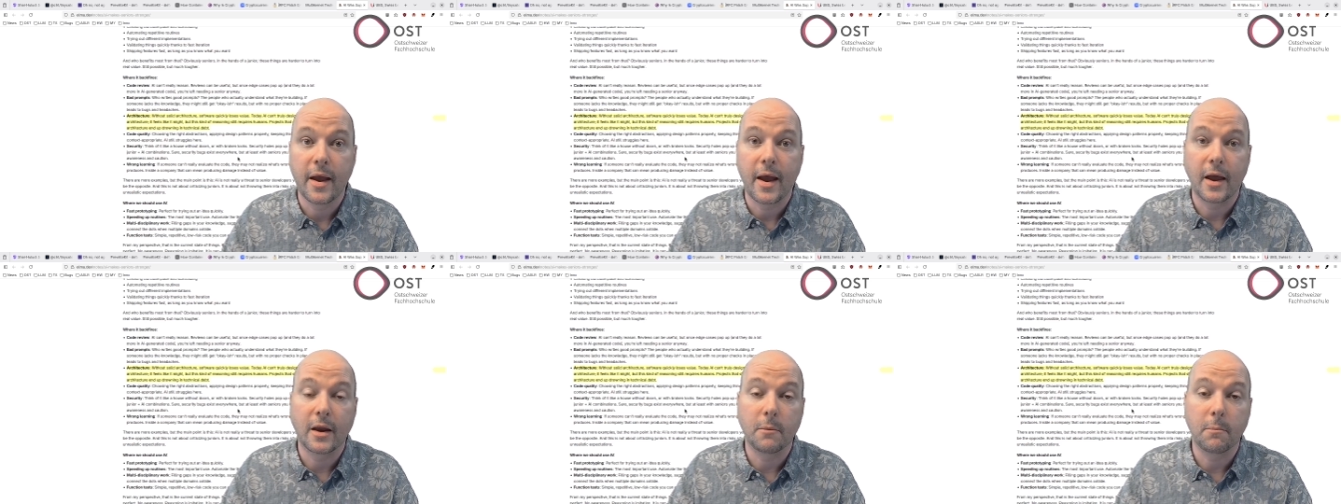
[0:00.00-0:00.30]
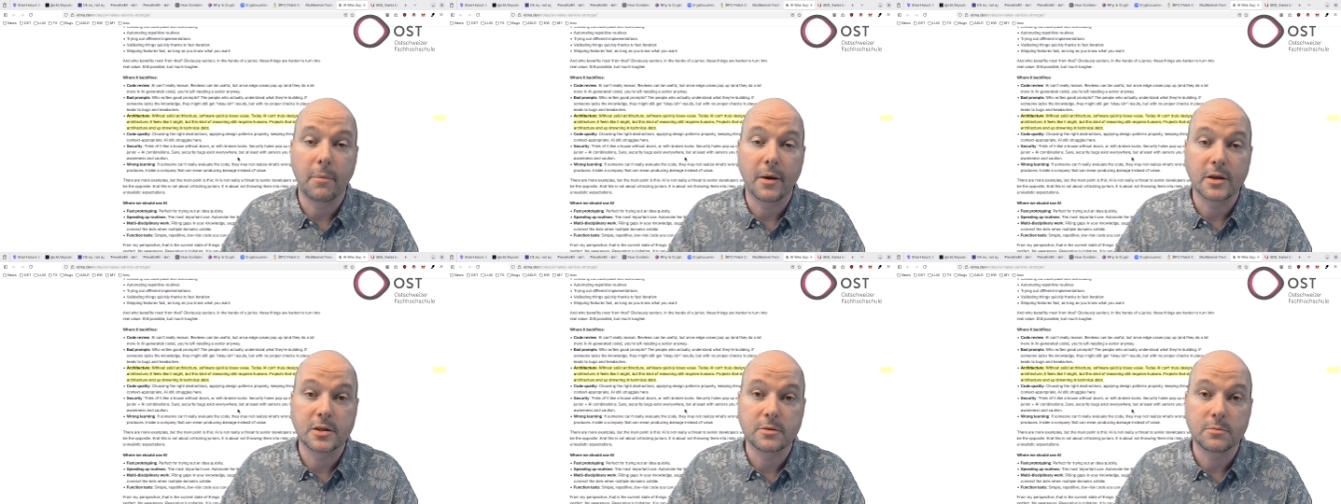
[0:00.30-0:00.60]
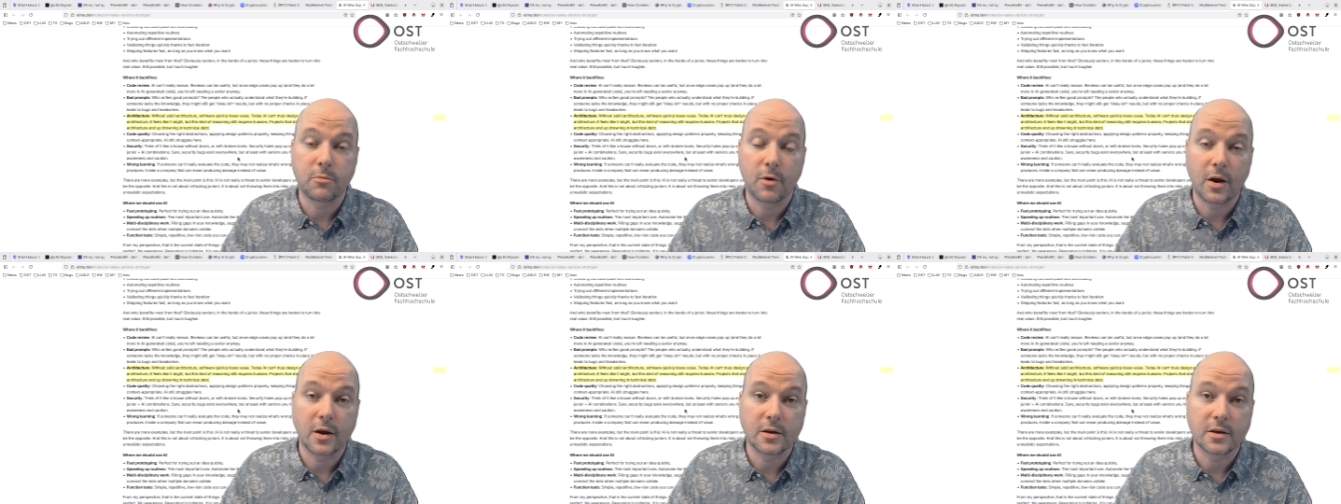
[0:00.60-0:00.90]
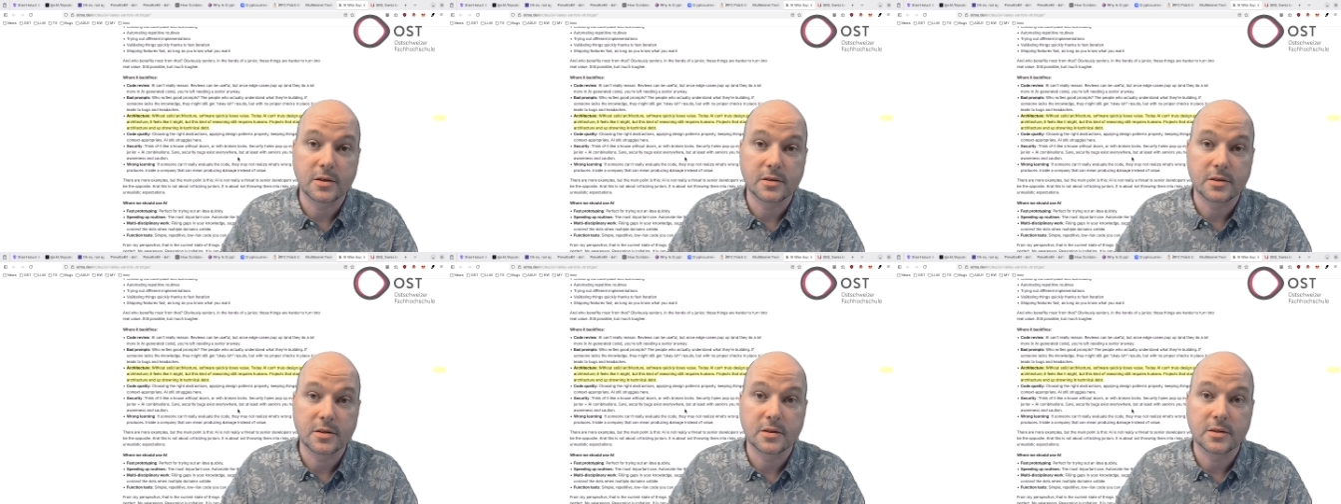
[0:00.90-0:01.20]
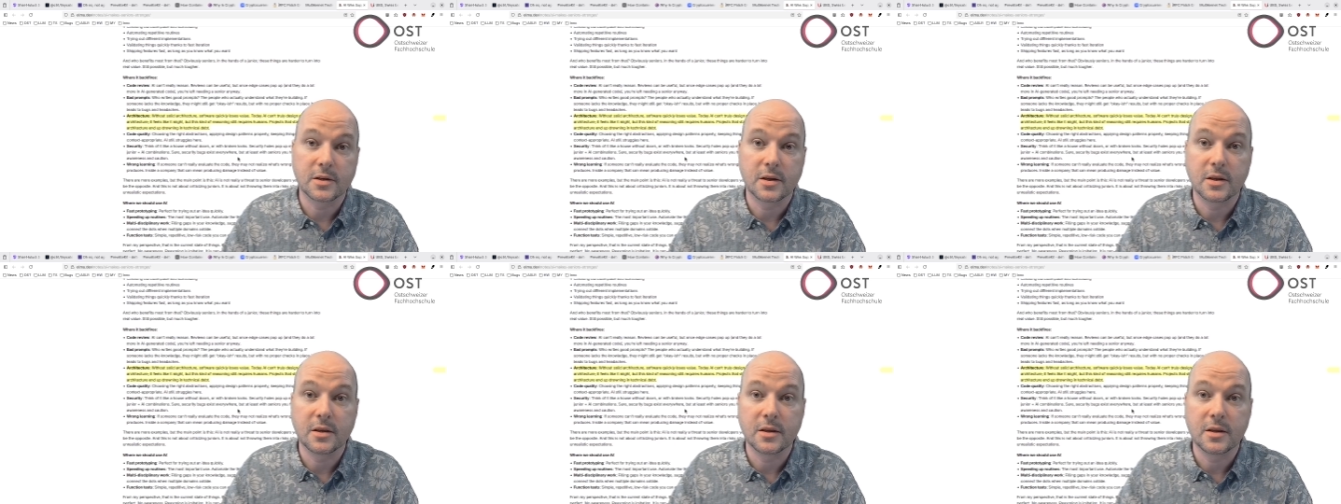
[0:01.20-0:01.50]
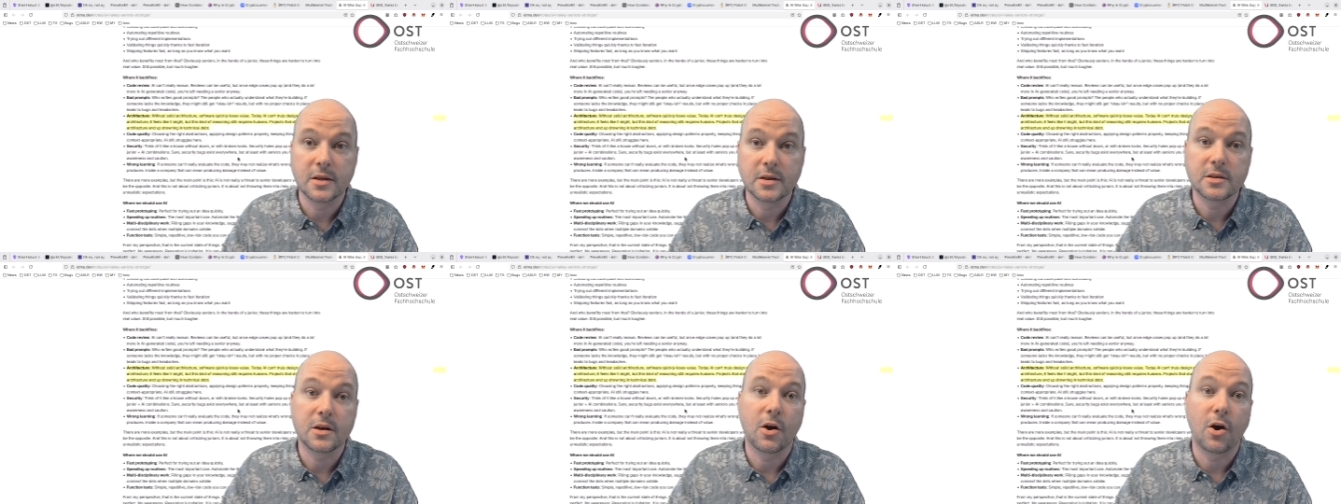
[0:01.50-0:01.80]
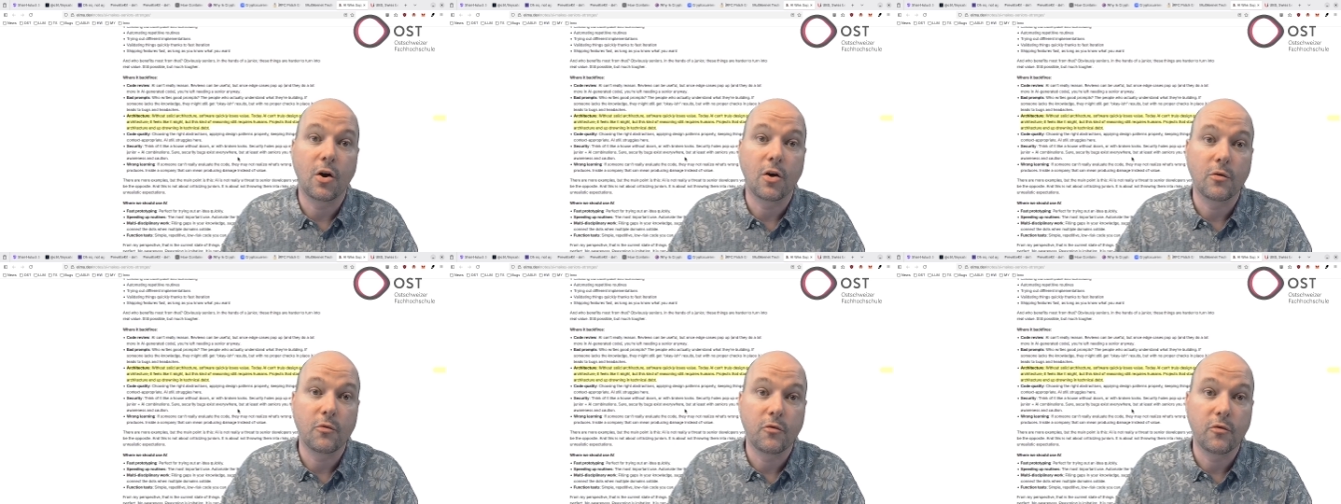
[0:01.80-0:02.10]
and best practices in these
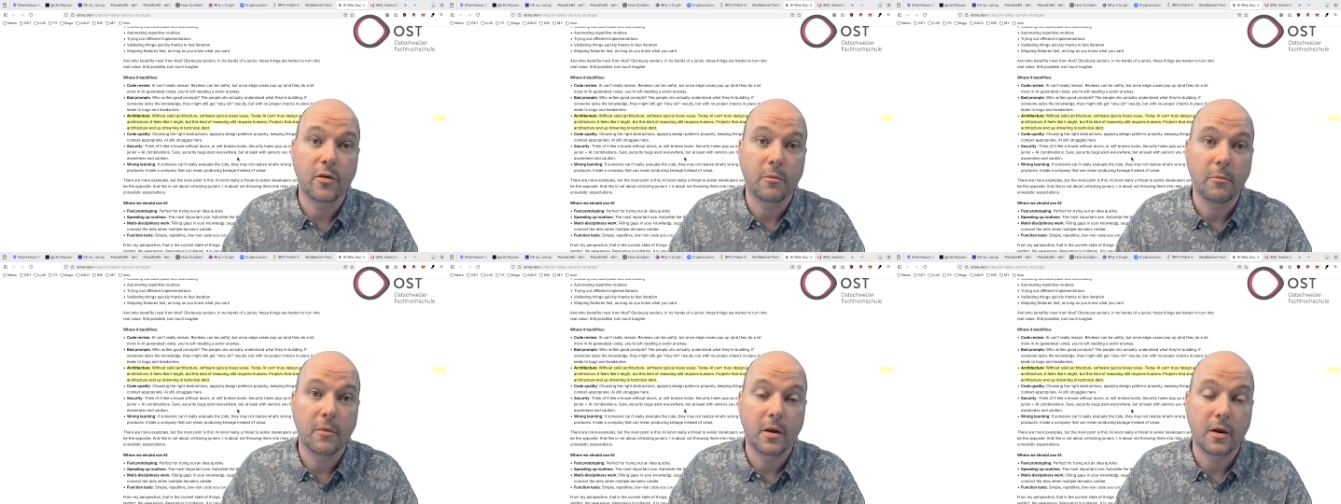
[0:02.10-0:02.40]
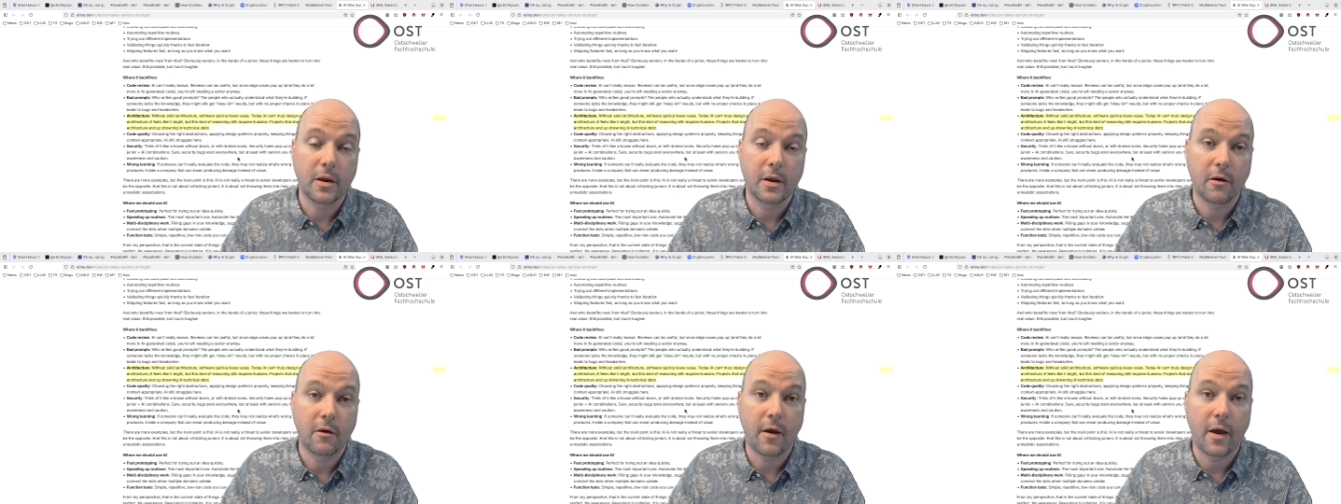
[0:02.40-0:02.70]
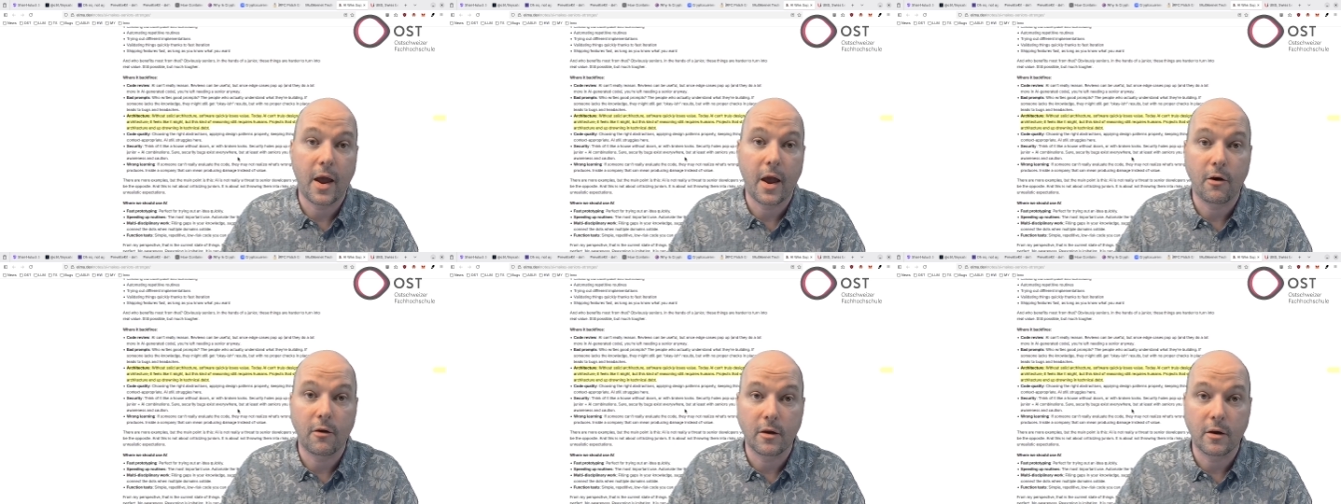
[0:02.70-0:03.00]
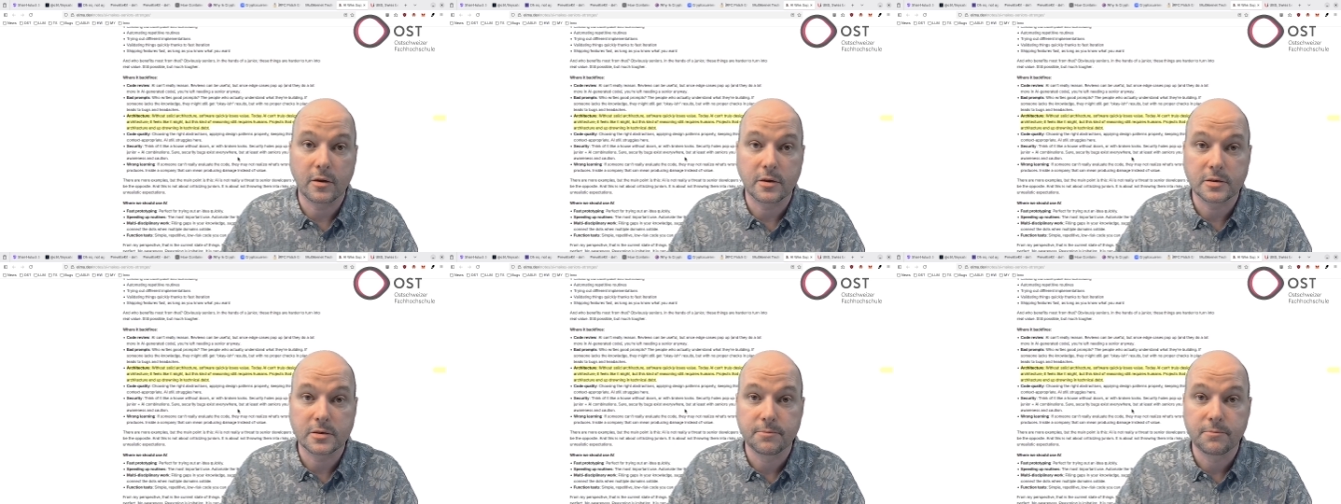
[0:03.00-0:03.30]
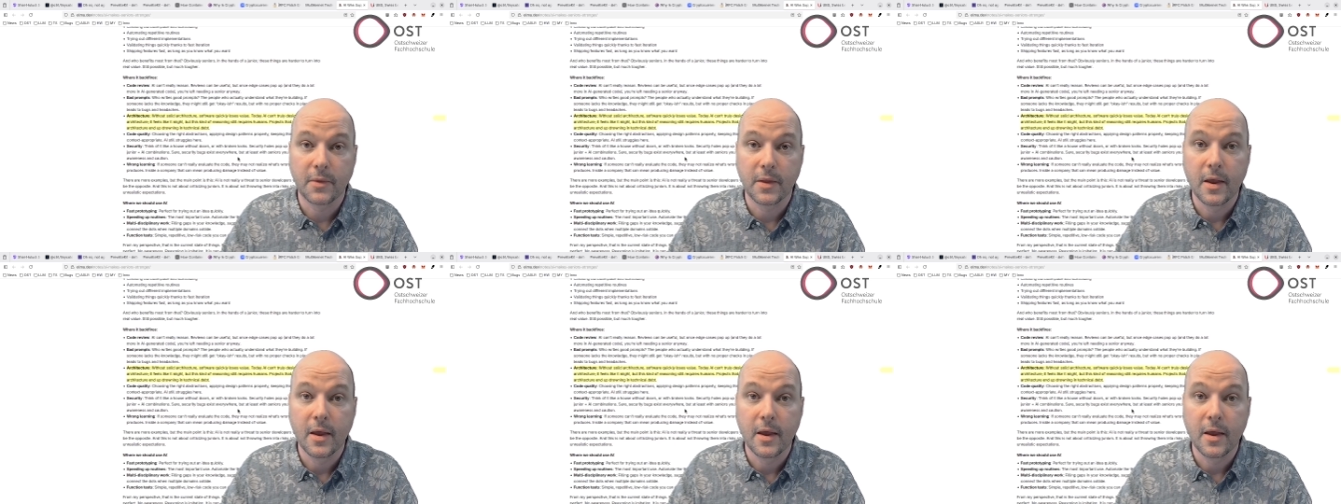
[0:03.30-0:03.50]
unfamiliar areas,